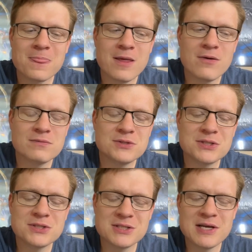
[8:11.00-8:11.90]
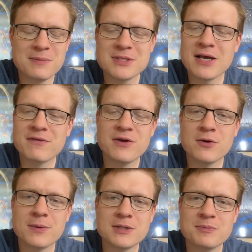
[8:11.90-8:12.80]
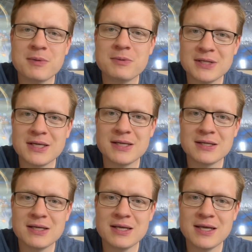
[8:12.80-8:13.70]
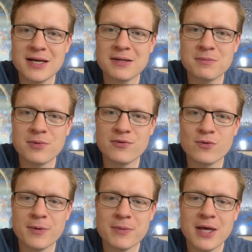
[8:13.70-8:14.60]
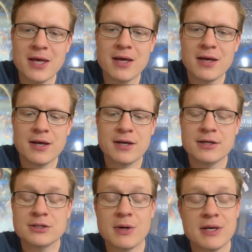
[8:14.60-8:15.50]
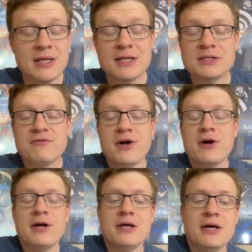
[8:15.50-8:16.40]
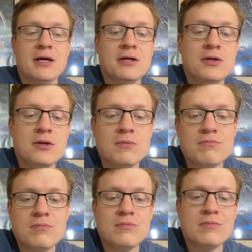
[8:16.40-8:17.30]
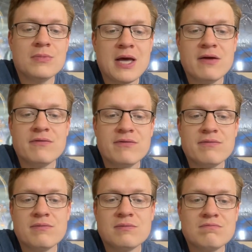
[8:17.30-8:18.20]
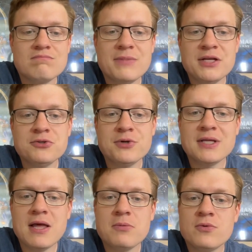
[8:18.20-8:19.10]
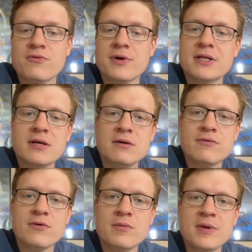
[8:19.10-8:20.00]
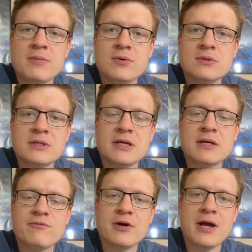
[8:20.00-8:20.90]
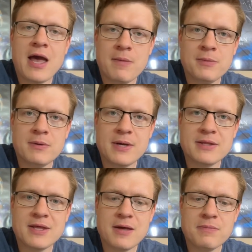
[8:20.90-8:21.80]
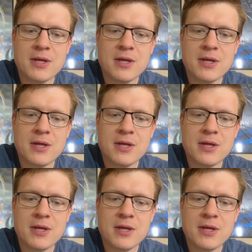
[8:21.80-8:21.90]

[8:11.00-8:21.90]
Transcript: of just the same exact figure because people didn't get it before. So I think that's very kind of entry-level friendly for people, and I'm very happy about that.